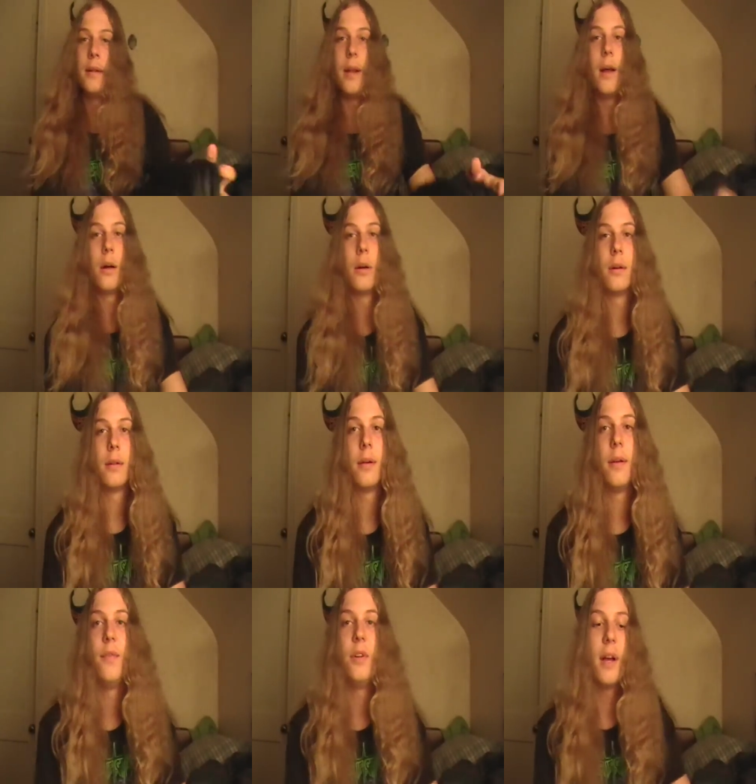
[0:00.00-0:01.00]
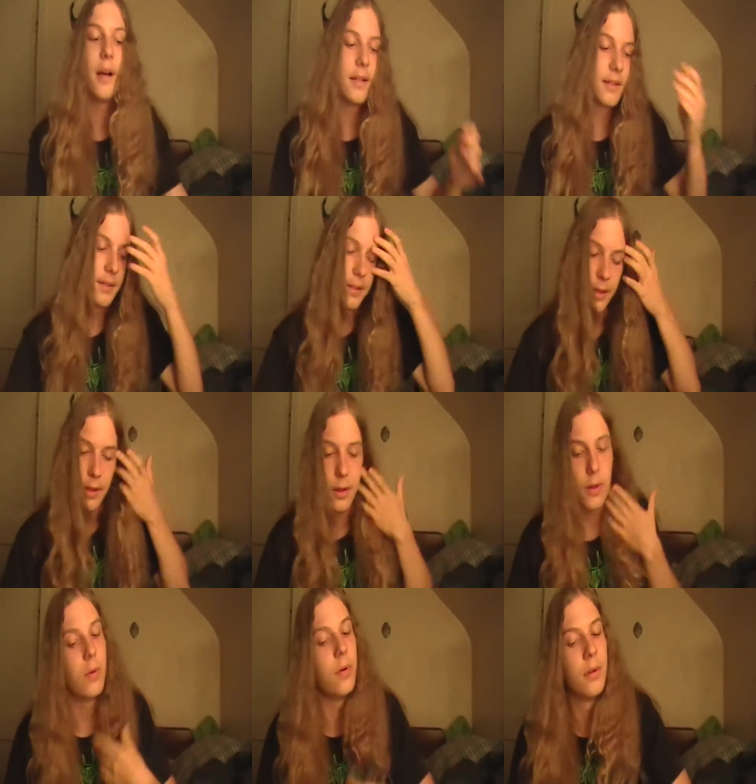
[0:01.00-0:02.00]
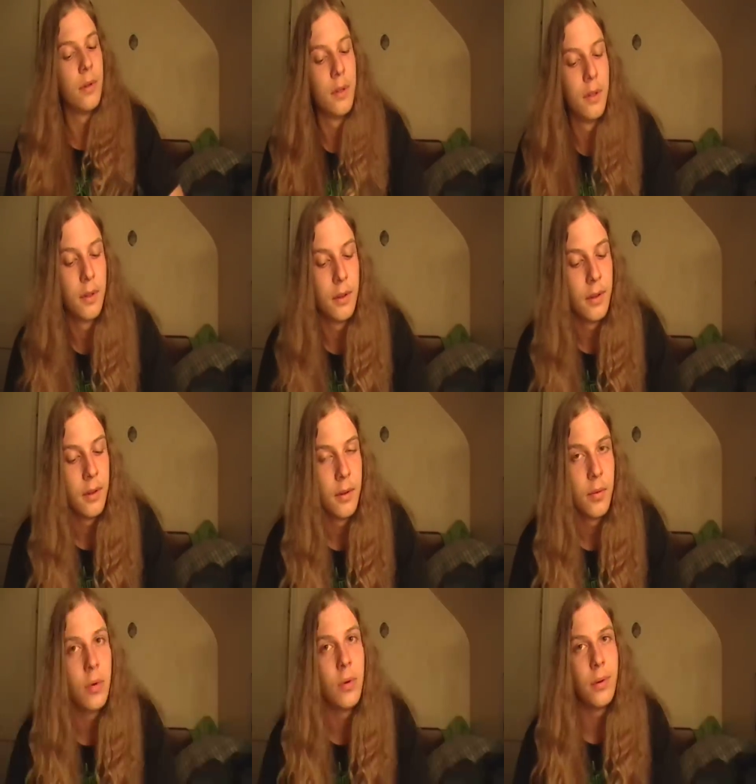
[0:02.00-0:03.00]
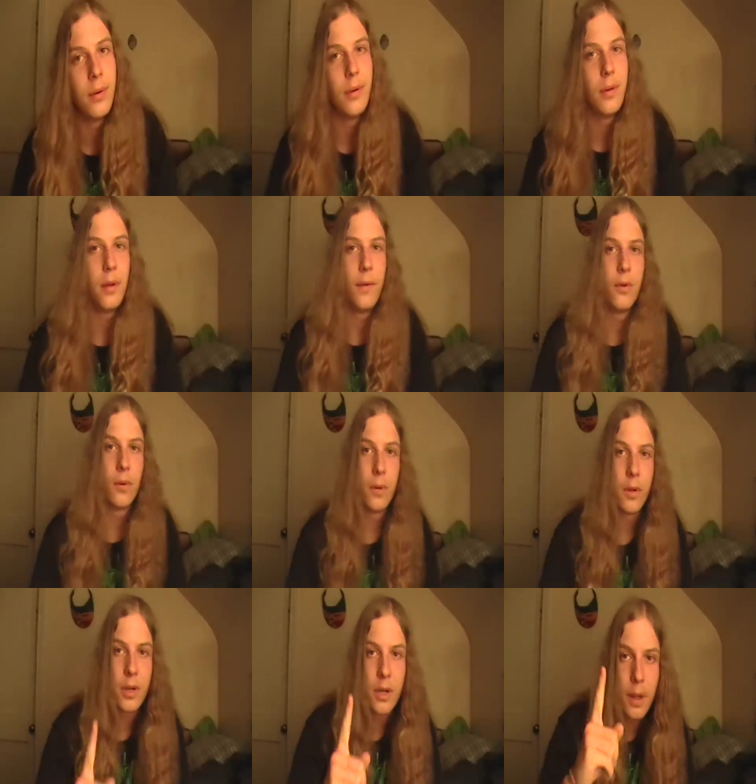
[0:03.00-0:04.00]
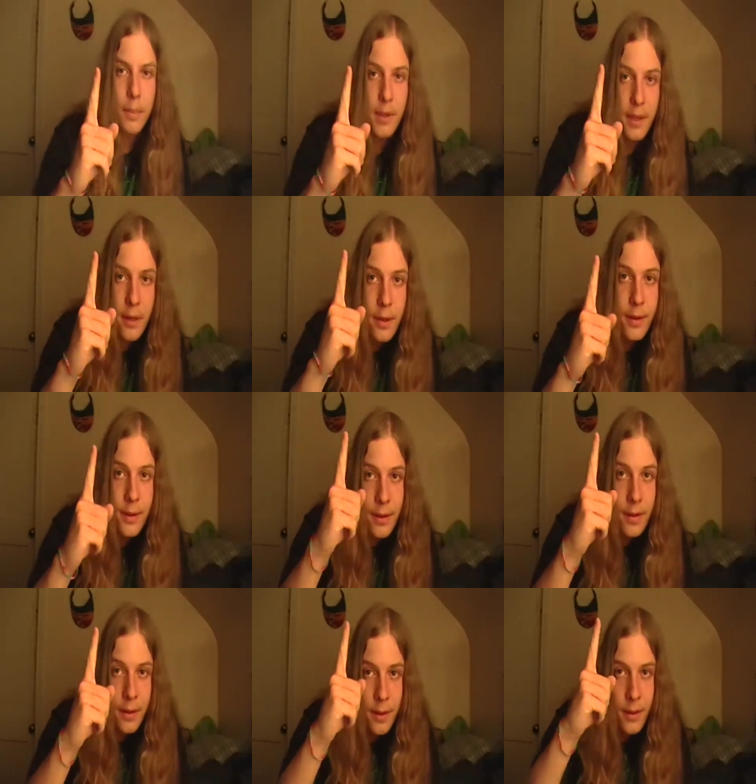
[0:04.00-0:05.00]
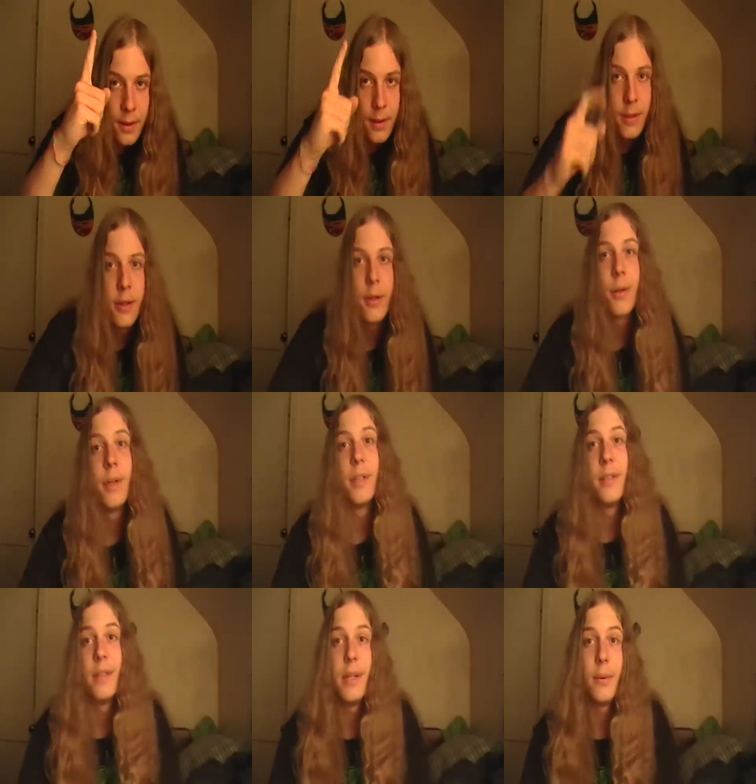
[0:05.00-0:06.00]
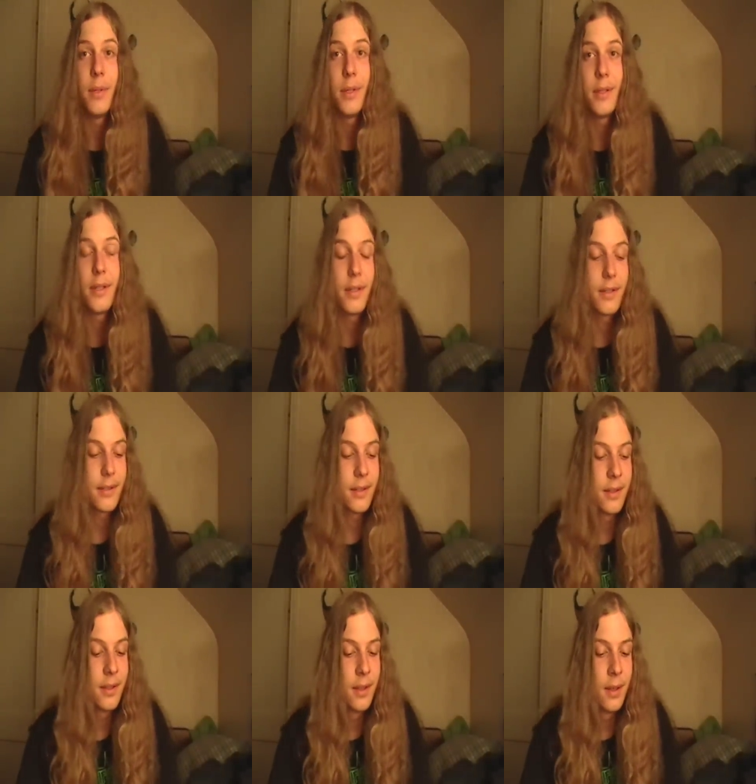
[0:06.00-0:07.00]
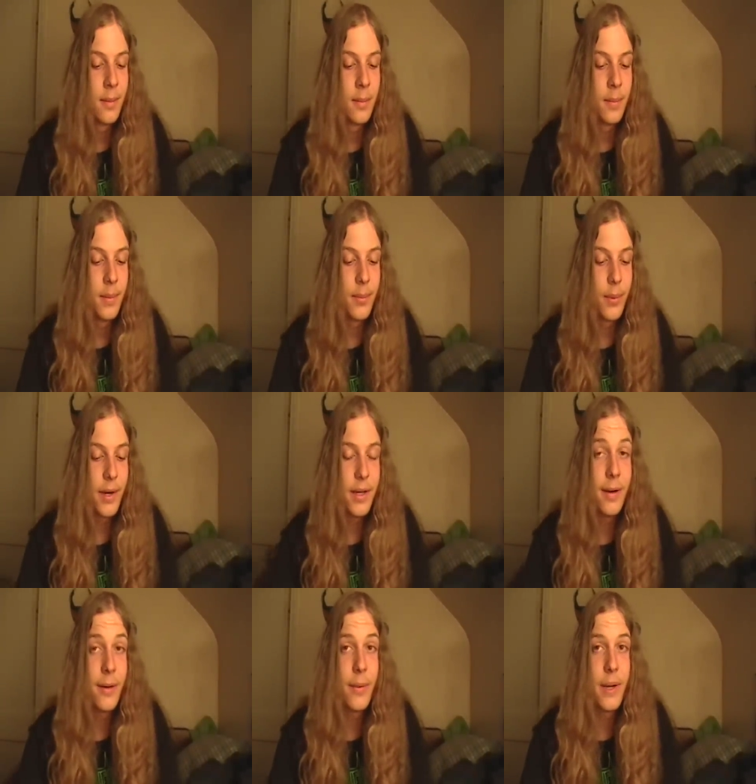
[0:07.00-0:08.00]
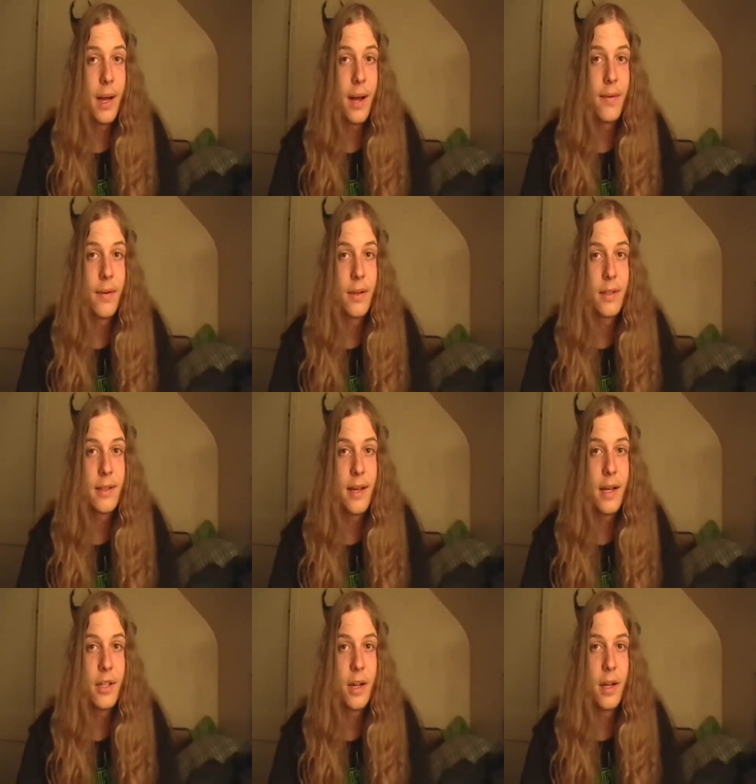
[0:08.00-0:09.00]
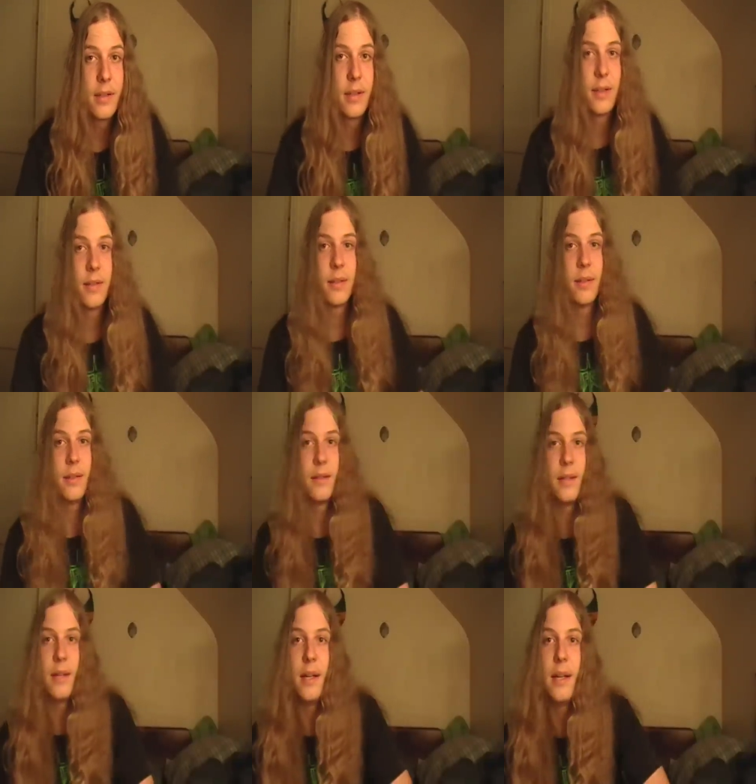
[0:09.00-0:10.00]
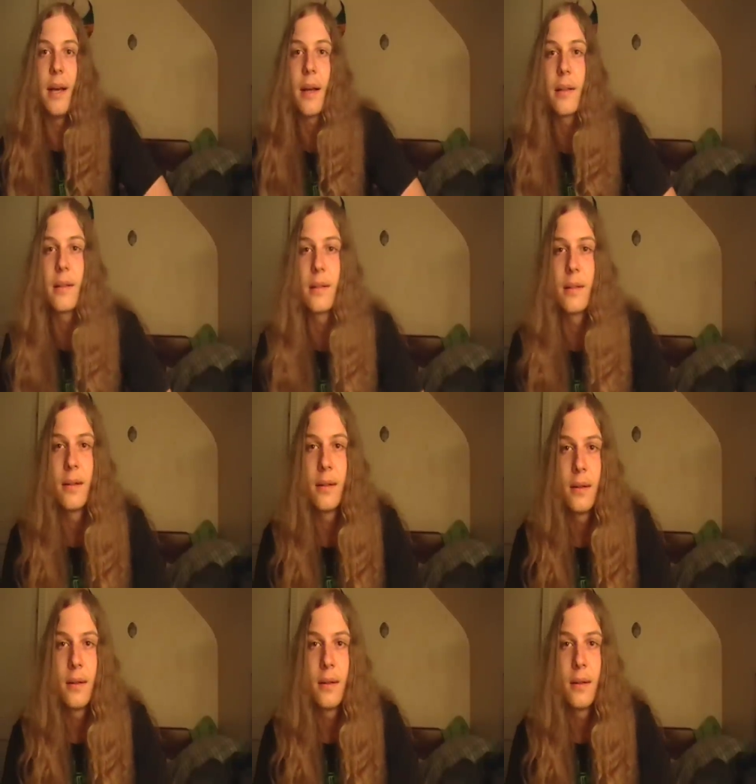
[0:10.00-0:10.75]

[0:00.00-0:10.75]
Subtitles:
Now, if you guys know, well, if you're looking up here, you're going to see what this is. But right here we have a Sega Genesis CDX.